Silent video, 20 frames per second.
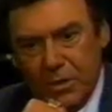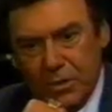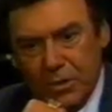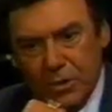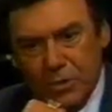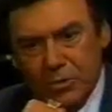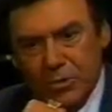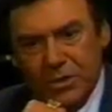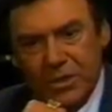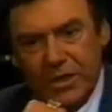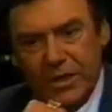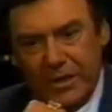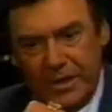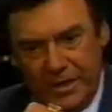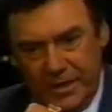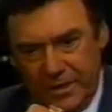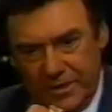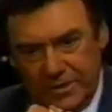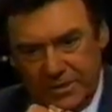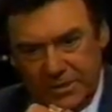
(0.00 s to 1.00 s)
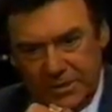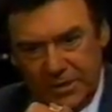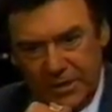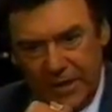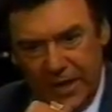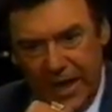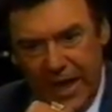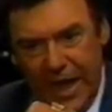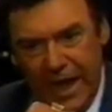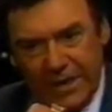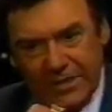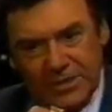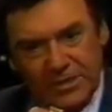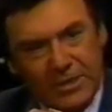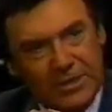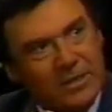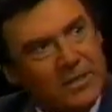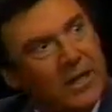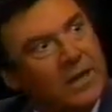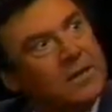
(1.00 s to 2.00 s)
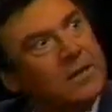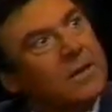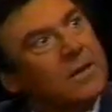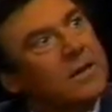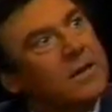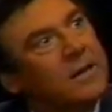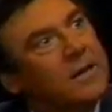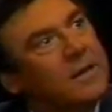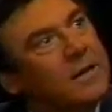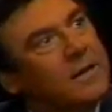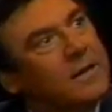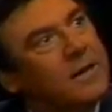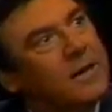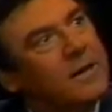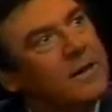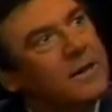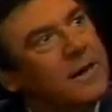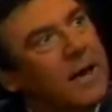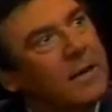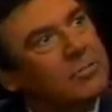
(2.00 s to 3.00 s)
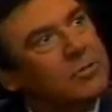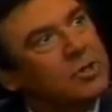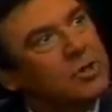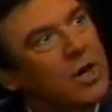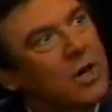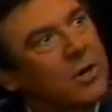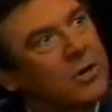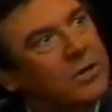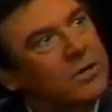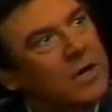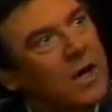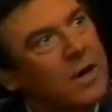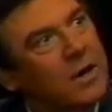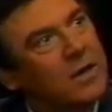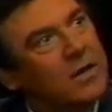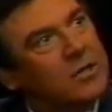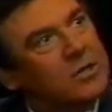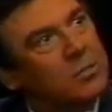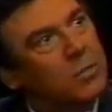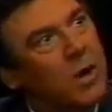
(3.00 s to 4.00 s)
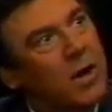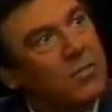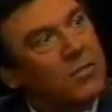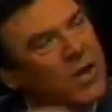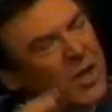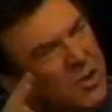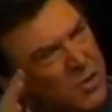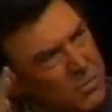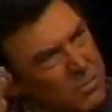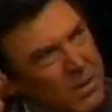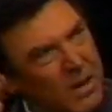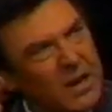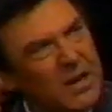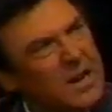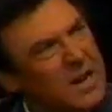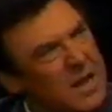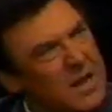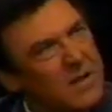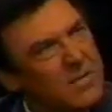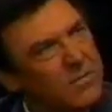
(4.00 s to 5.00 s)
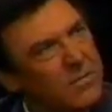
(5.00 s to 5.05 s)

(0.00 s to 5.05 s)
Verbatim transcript: Those idiots accidentally kidnapped Sean Donely's wife. Can you believe